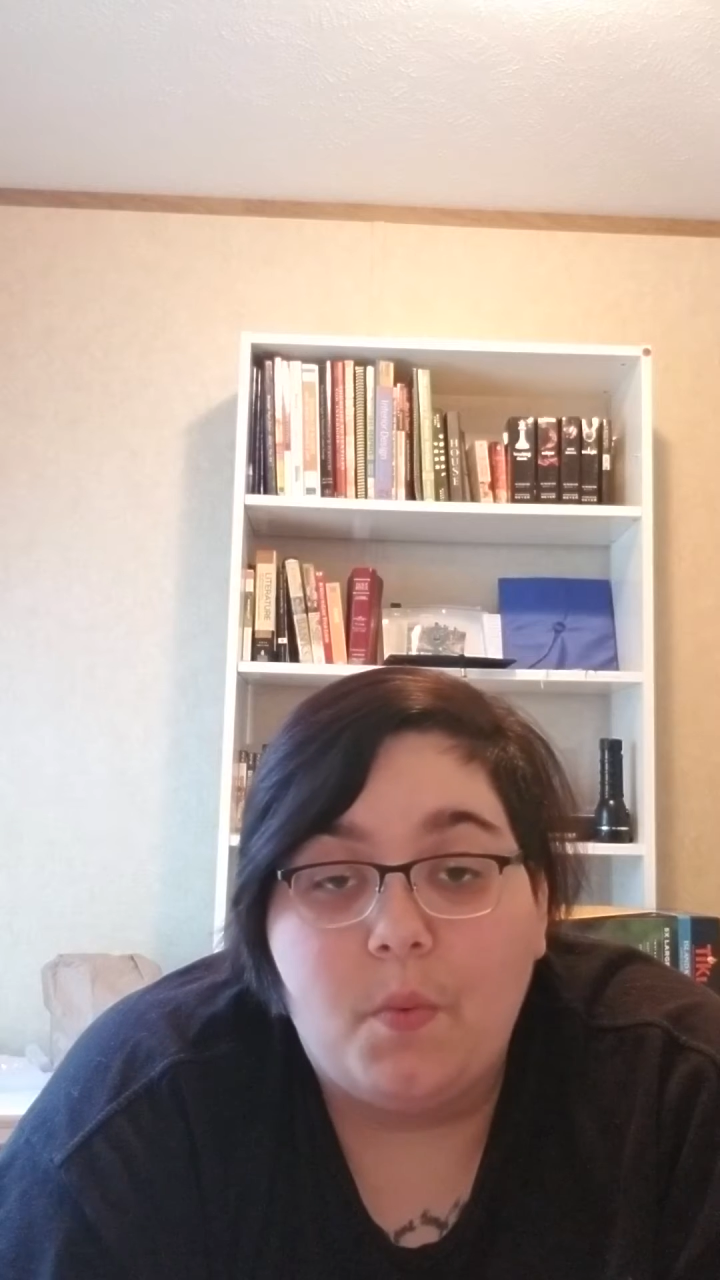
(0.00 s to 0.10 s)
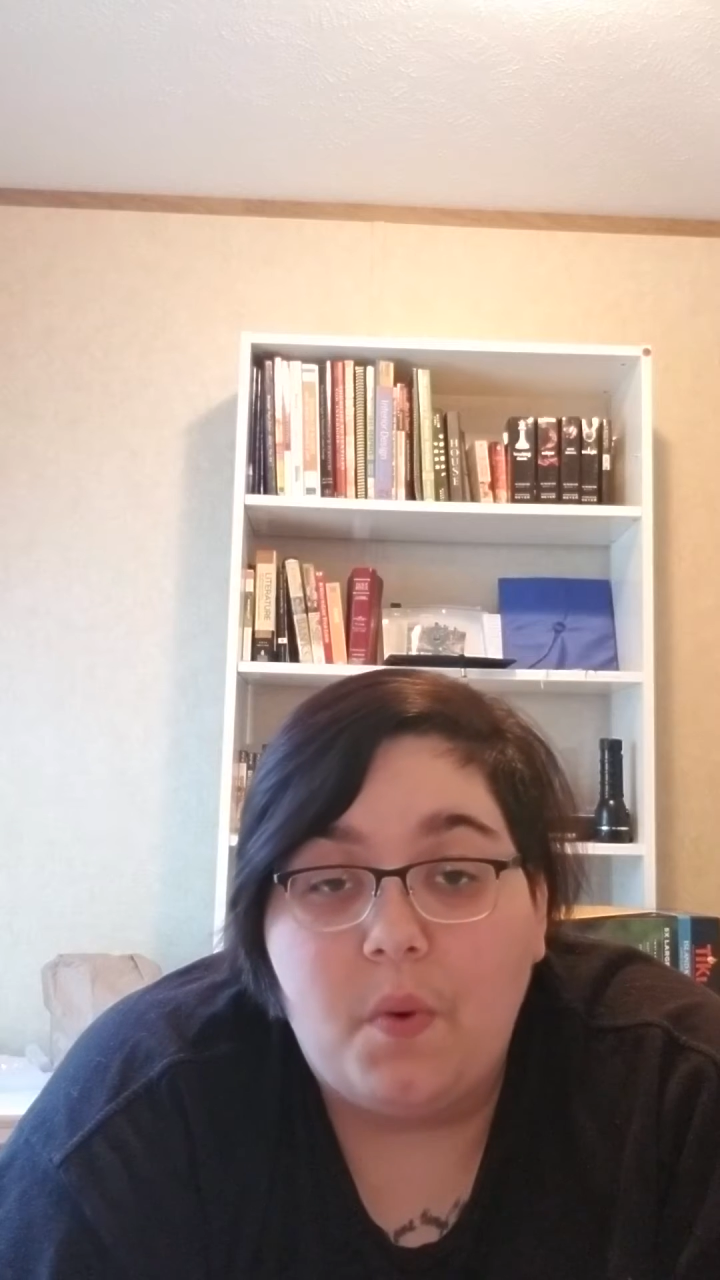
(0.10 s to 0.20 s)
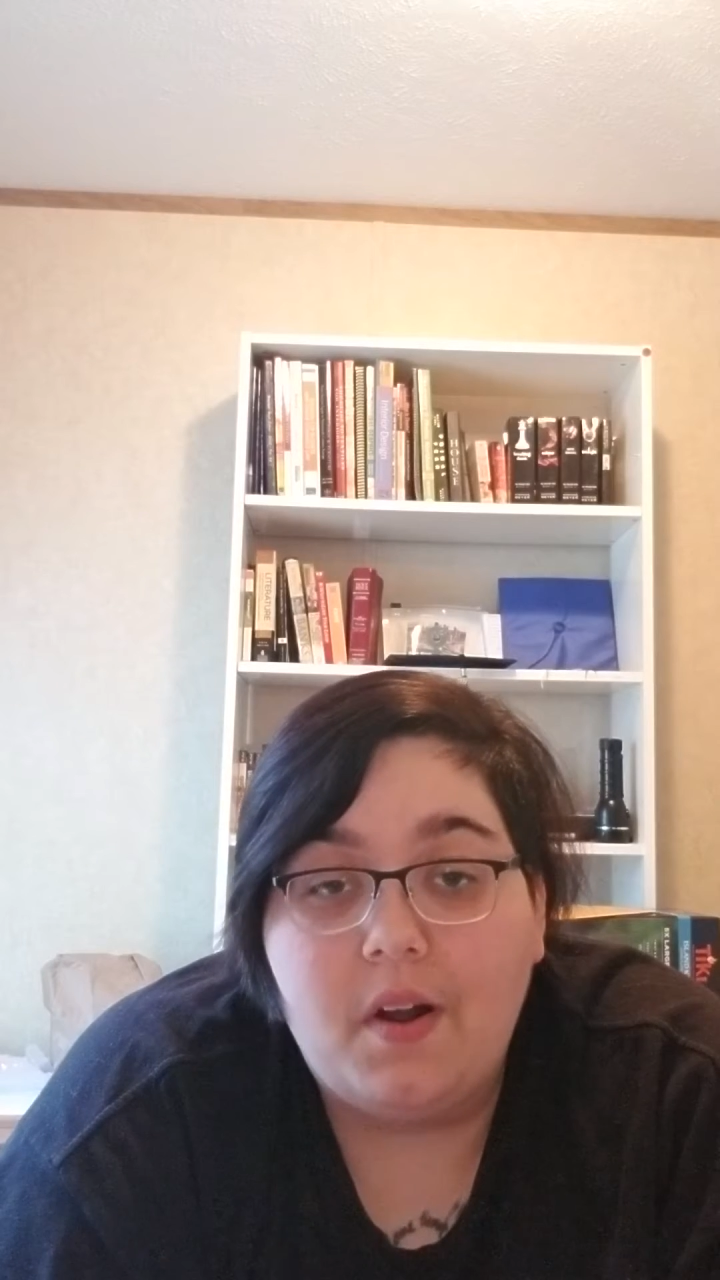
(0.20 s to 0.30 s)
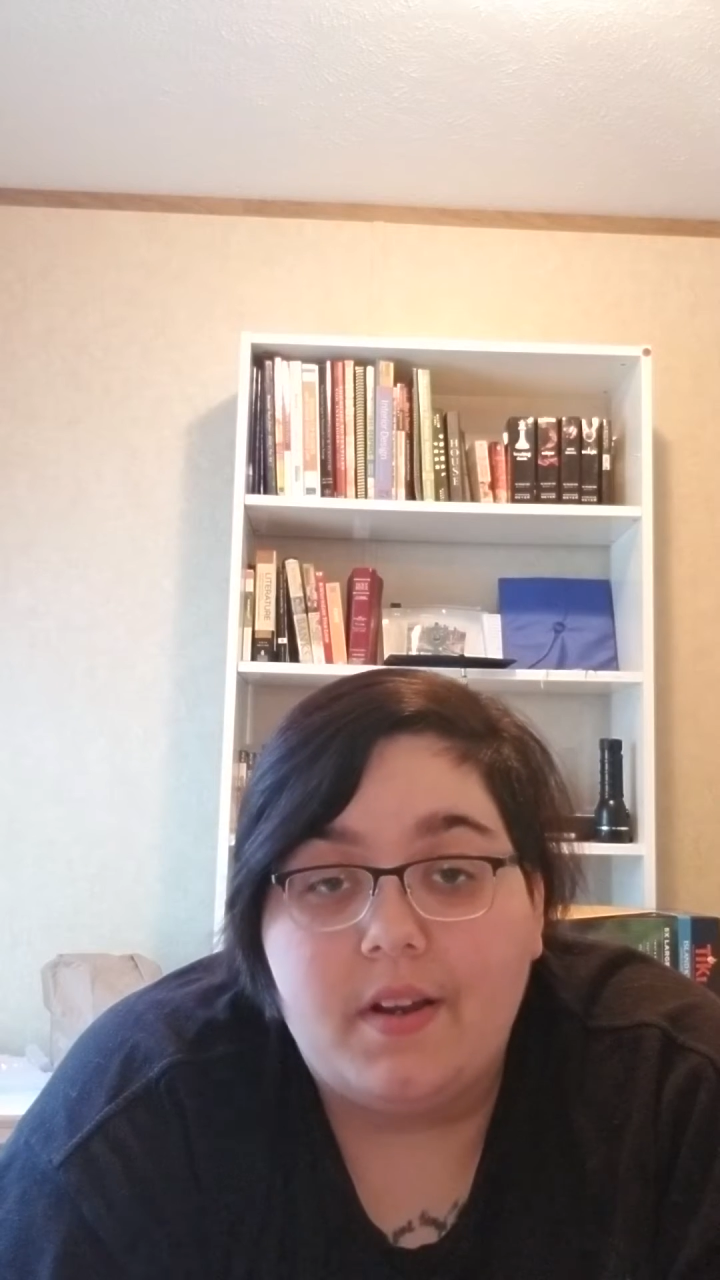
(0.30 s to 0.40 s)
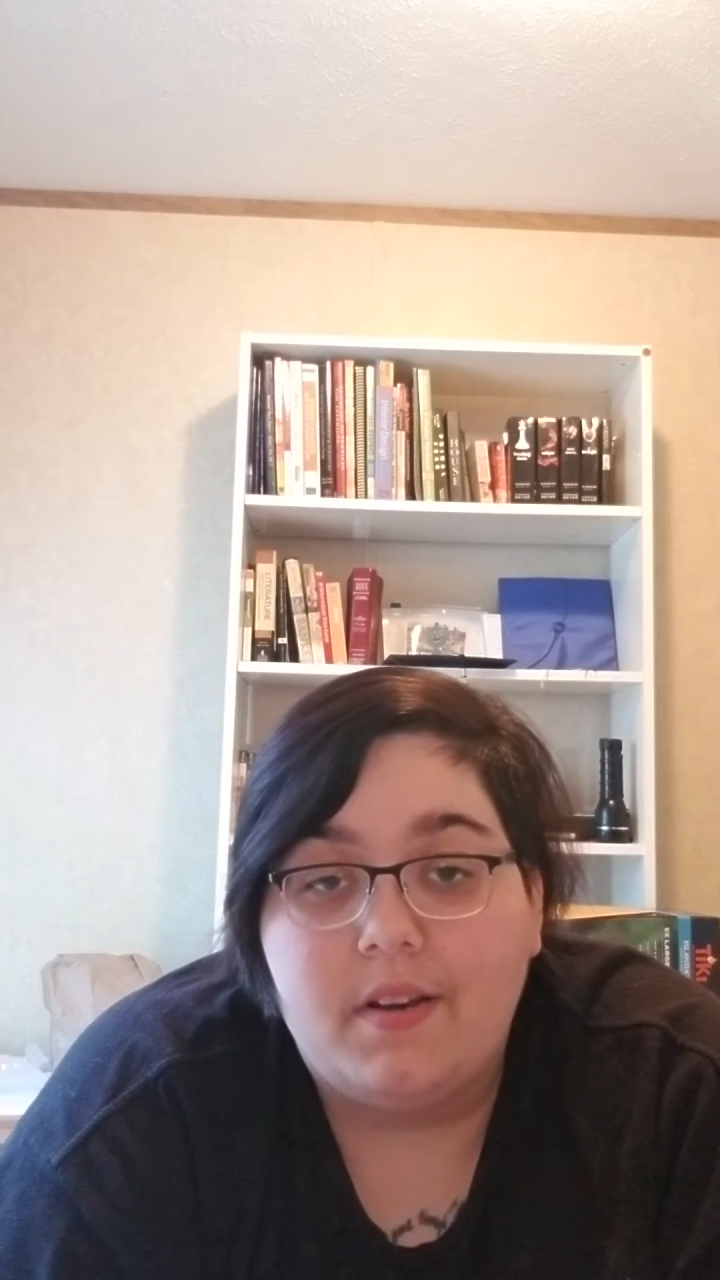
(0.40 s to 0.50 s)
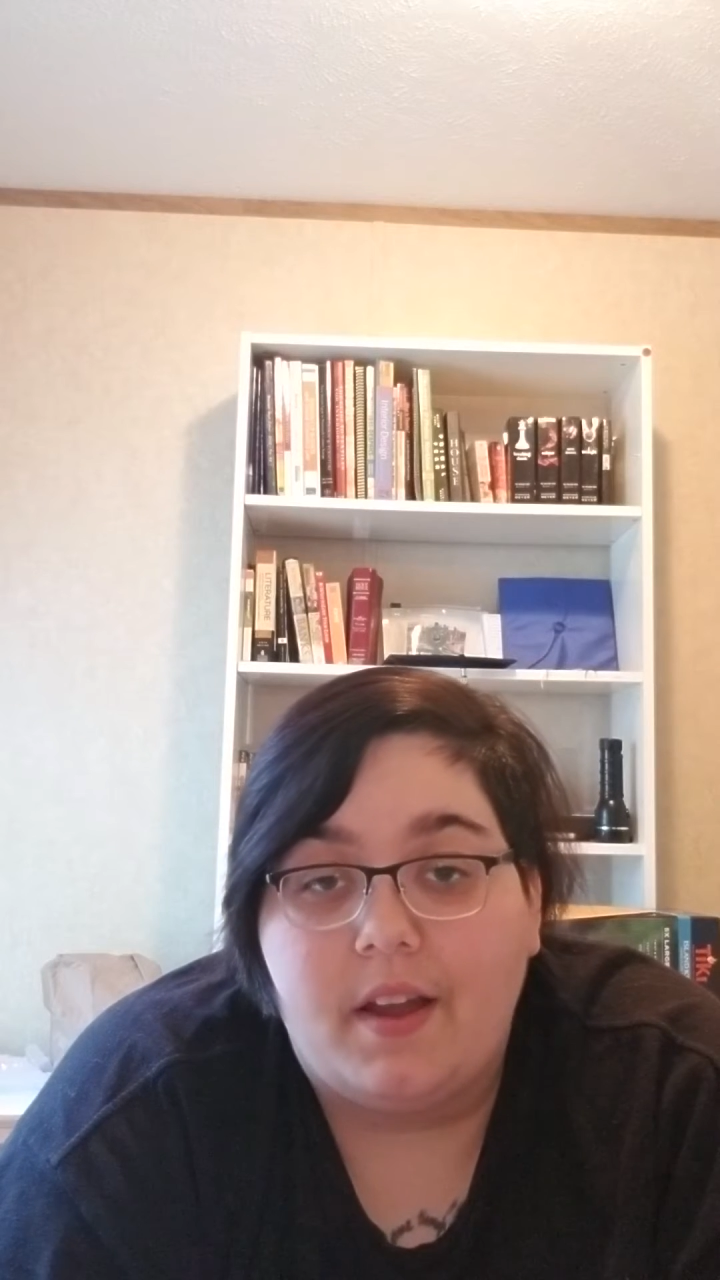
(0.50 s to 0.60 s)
want,